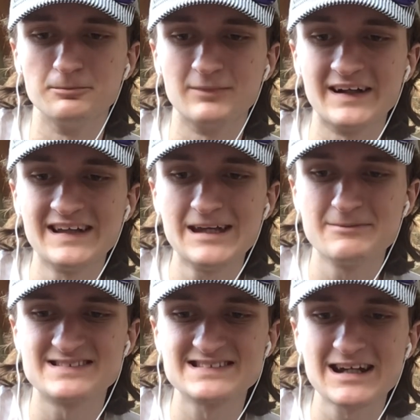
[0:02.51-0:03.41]
My name
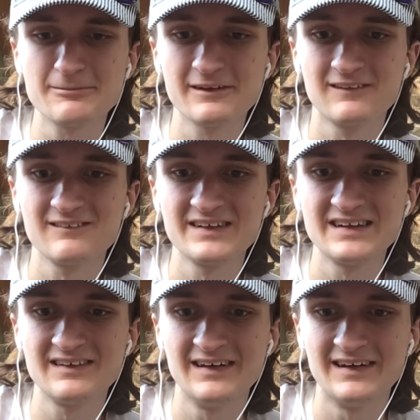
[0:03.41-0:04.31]
is Sam
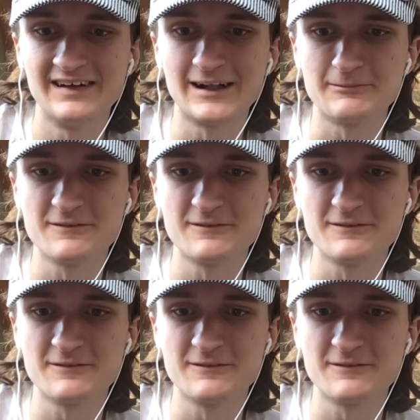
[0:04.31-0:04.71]
McCoyne and I'm a